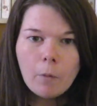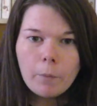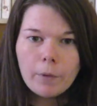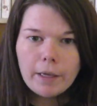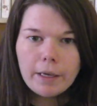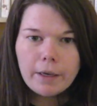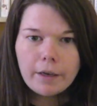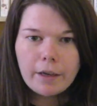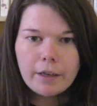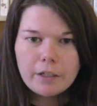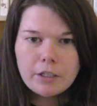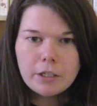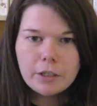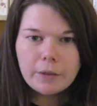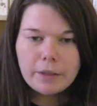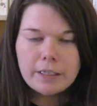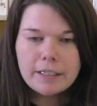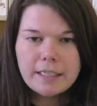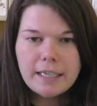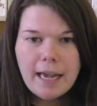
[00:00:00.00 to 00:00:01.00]
we are going to
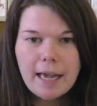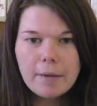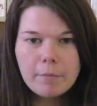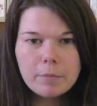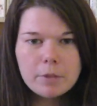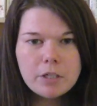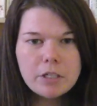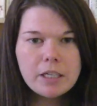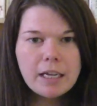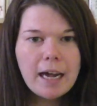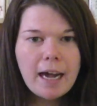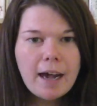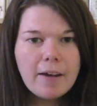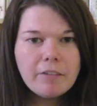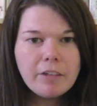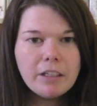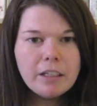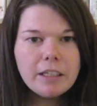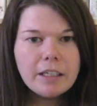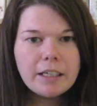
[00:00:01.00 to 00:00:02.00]
attempt to
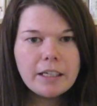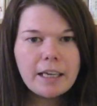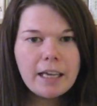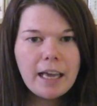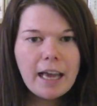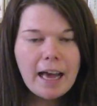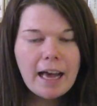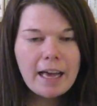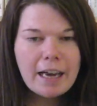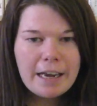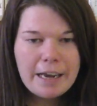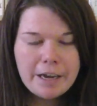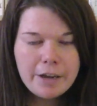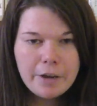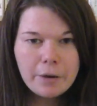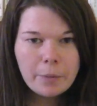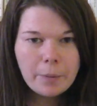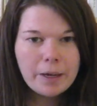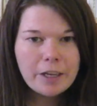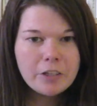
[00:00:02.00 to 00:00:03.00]
have a look at a
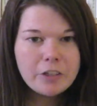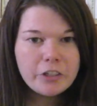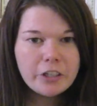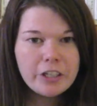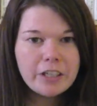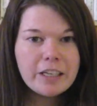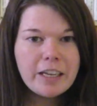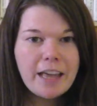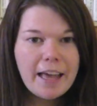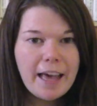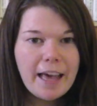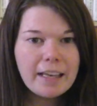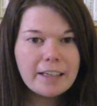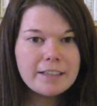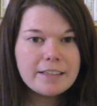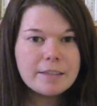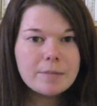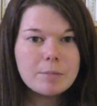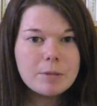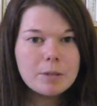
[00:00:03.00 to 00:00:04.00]
new question
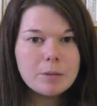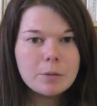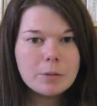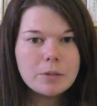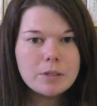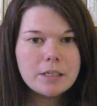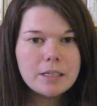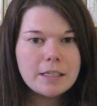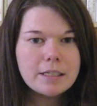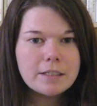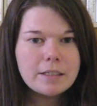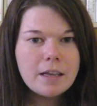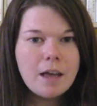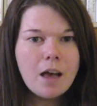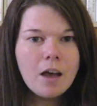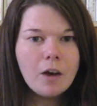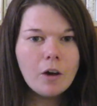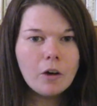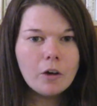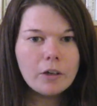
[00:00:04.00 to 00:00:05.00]
and some sources
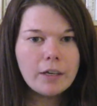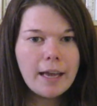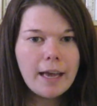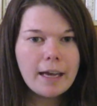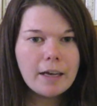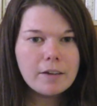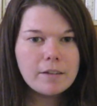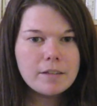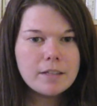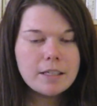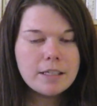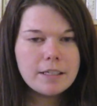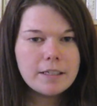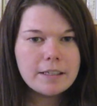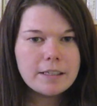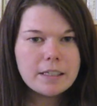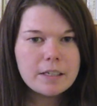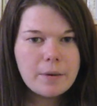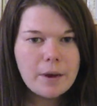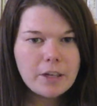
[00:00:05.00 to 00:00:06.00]
on how to do
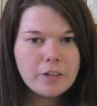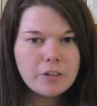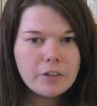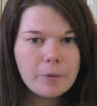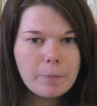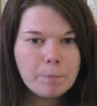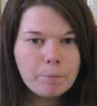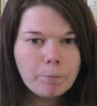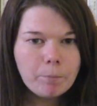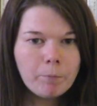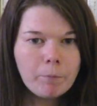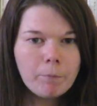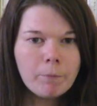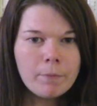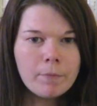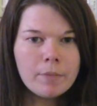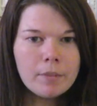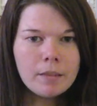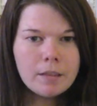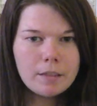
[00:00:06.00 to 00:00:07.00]
this question.
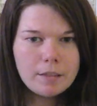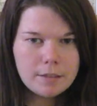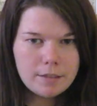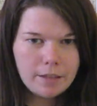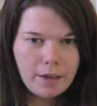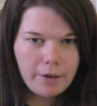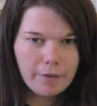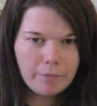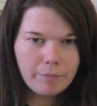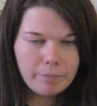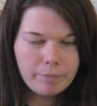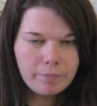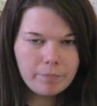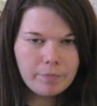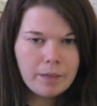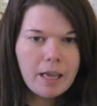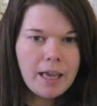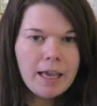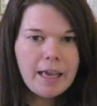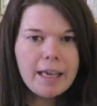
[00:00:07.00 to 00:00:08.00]
So
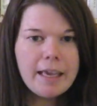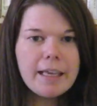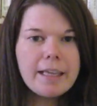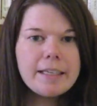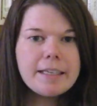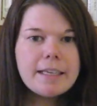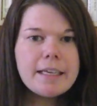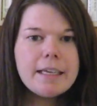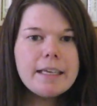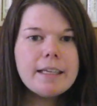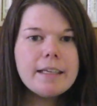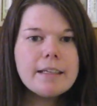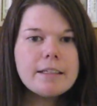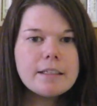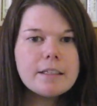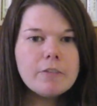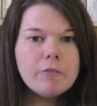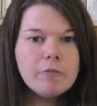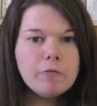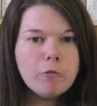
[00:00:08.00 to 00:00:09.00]
it
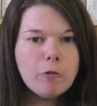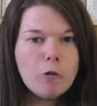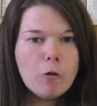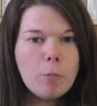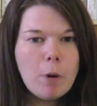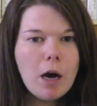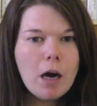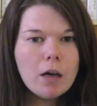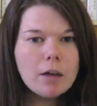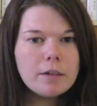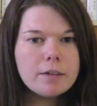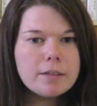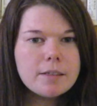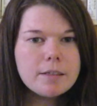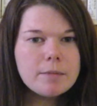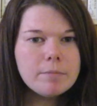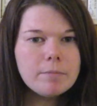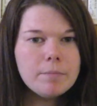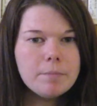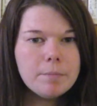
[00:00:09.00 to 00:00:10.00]
is 4
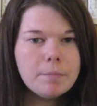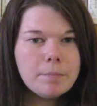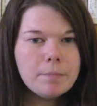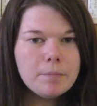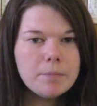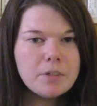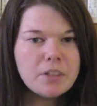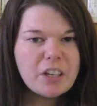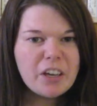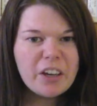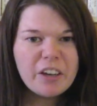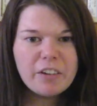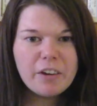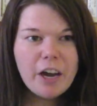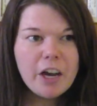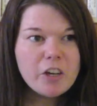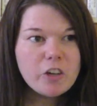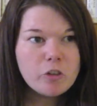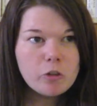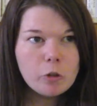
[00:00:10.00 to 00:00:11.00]
marks, so
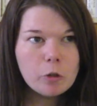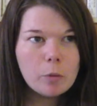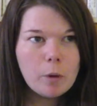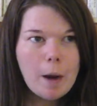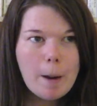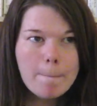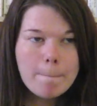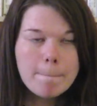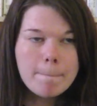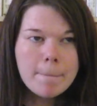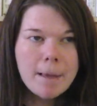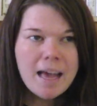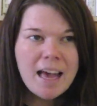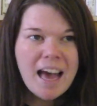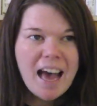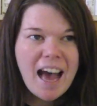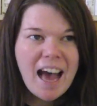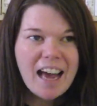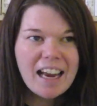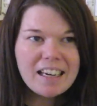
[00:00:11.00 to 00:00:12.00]
a short one,
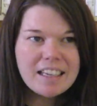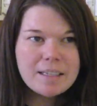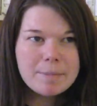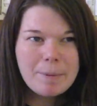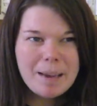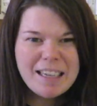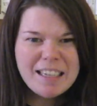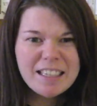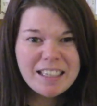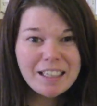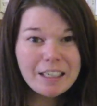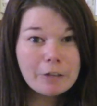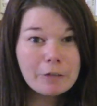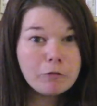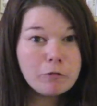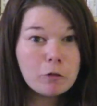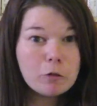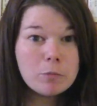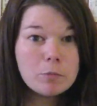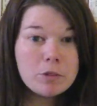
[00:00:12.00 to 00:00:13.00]
and it's basically like a
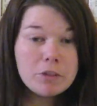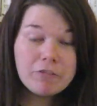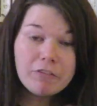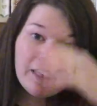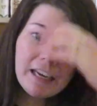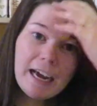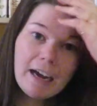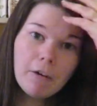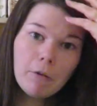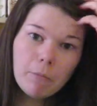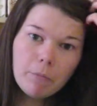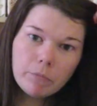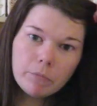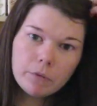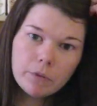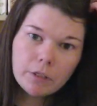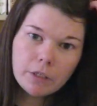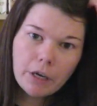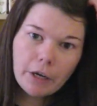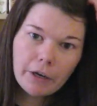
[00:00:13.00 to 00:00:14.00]
form to fill out.
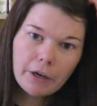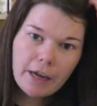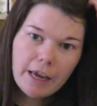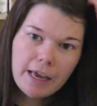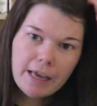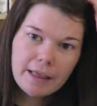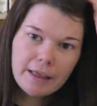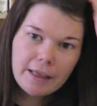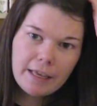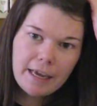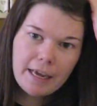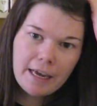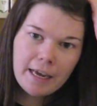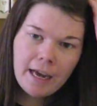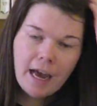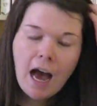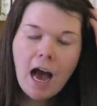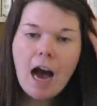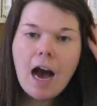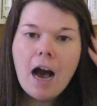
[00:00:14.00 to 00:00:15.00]
So in the